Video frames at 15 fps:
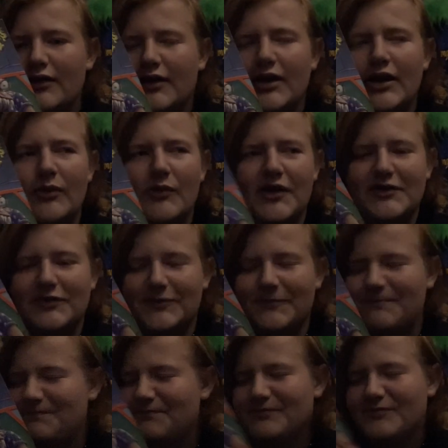Anyways,
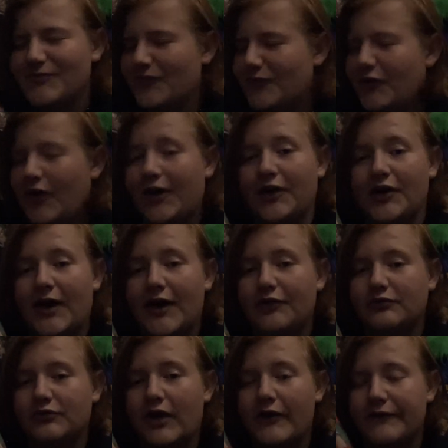fucking, I
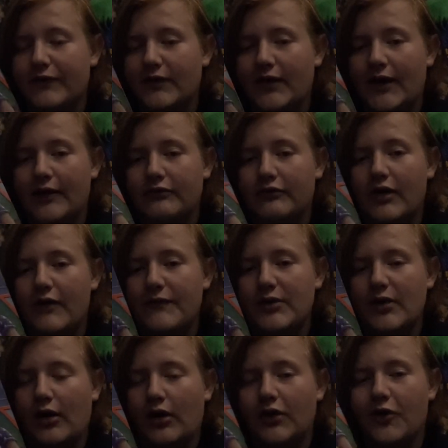love, I
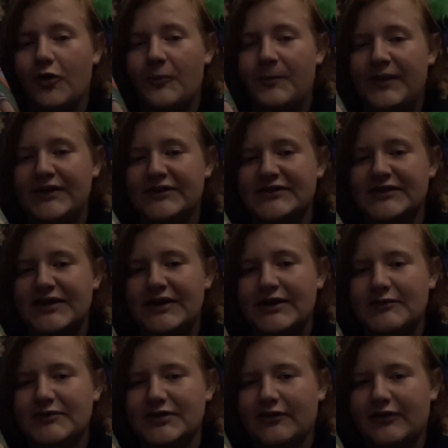loved her opening scene. It
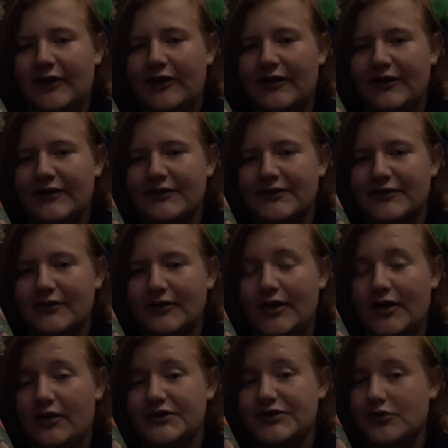was hilarious
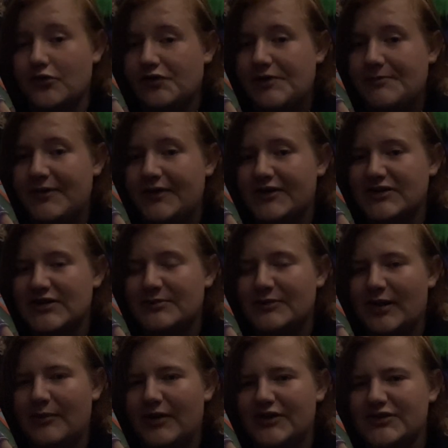and also creepy at the same
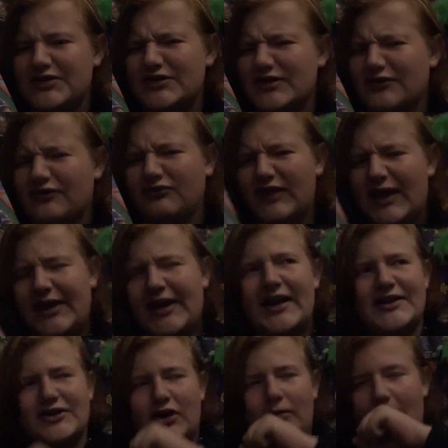time. Like, she's just licking
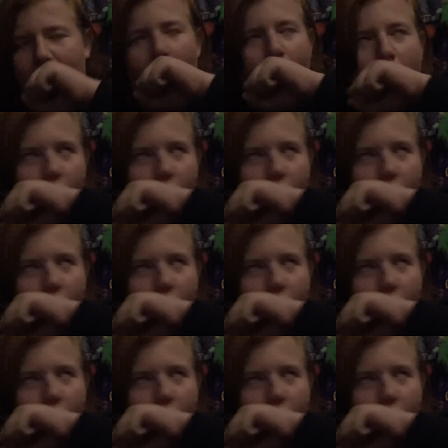his arm, like.